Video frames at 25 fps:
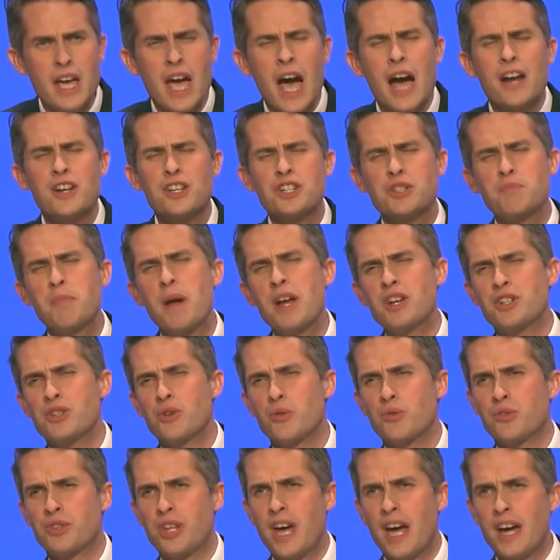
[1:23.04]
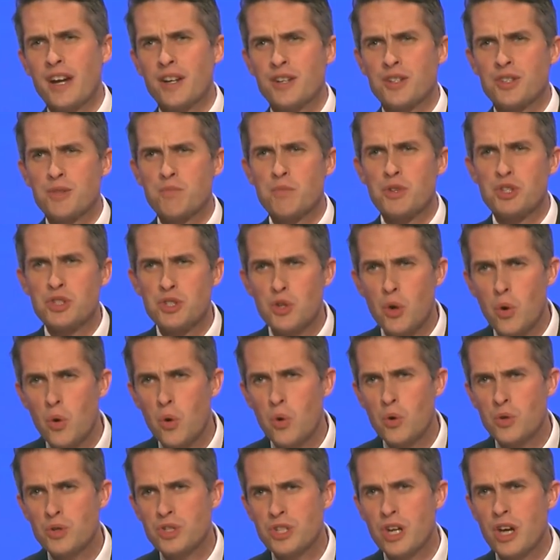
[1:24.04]
And a special thanks must
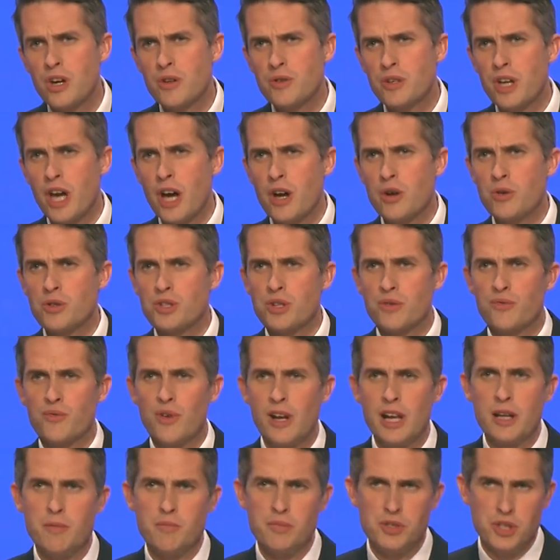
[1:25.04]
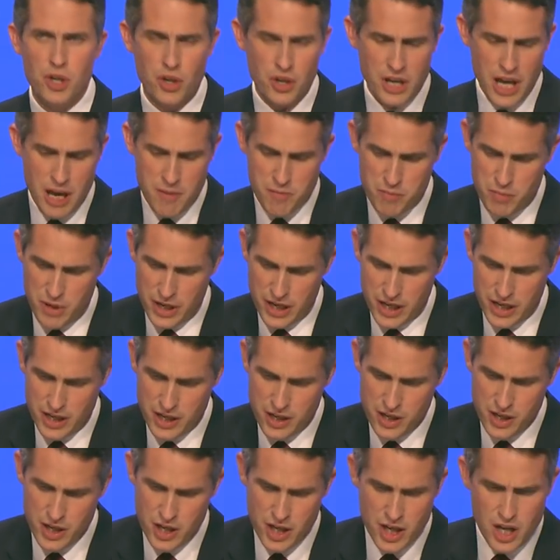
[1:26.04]
also go to Philip Dunne MP,
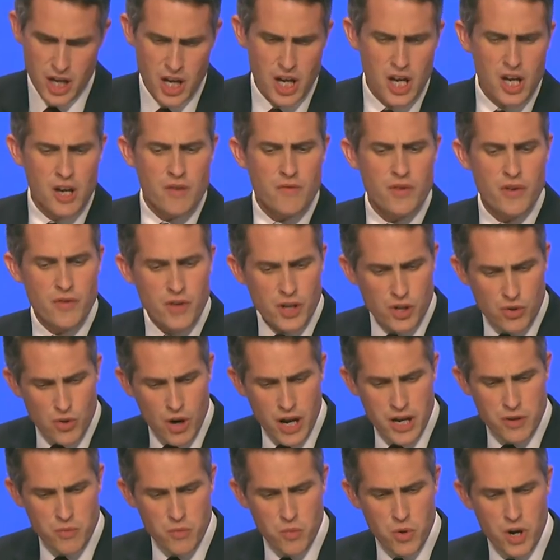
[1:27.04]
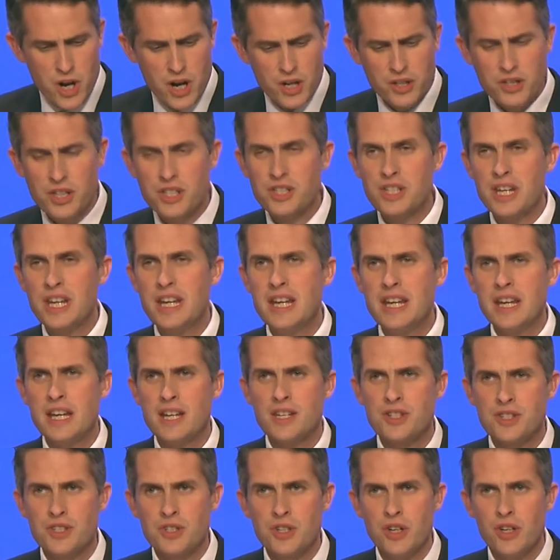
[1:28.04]
for the great work that he
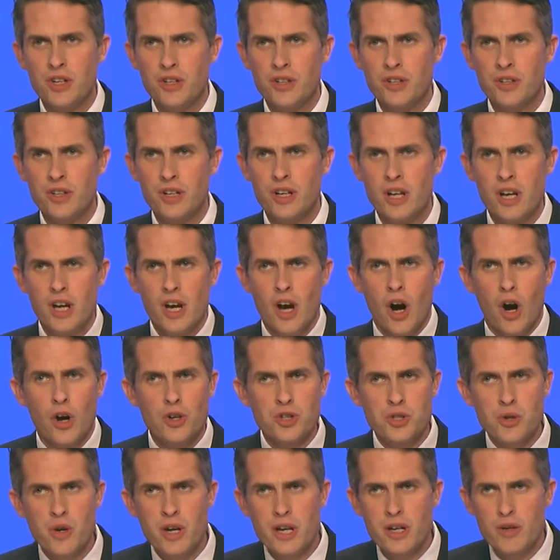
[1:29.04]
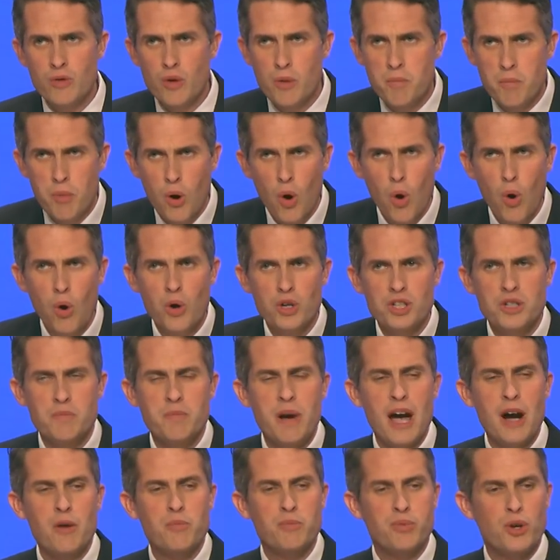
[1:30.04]
has done on doing a report
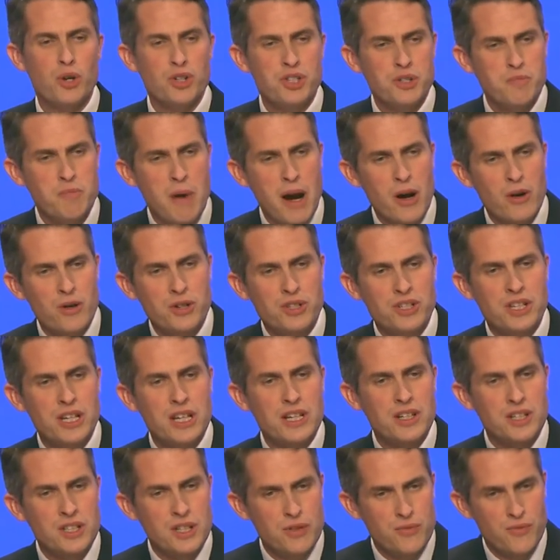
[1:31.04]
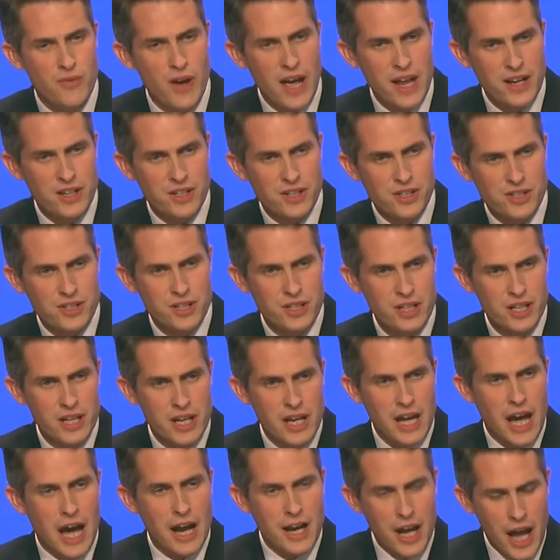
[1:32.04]
about prosperity and defence
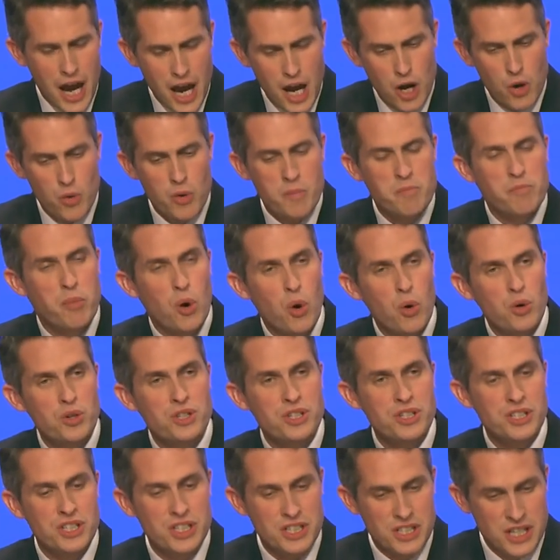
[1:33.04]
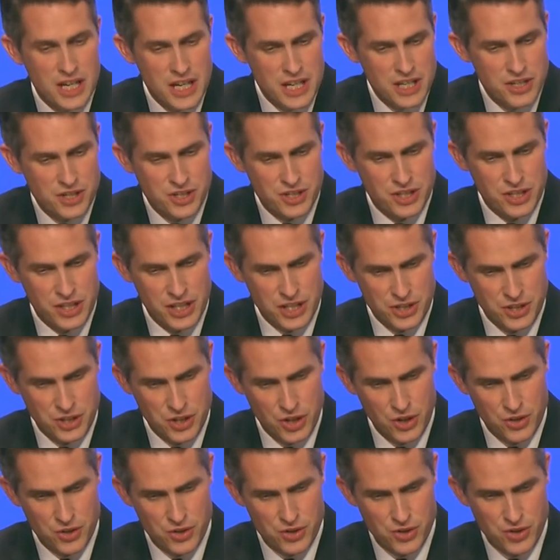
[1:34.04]
and how important it is to this
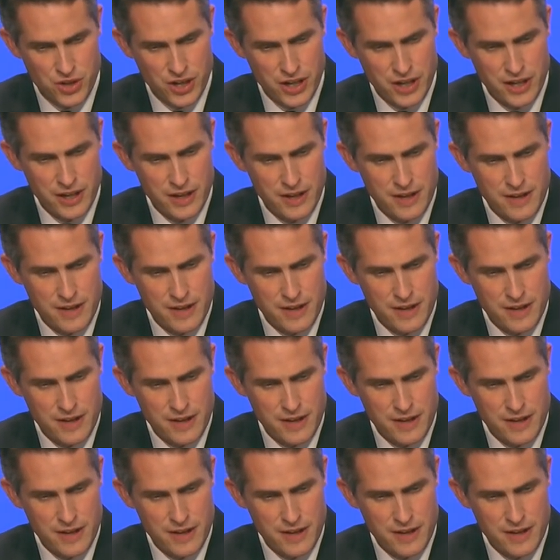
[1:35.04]
country.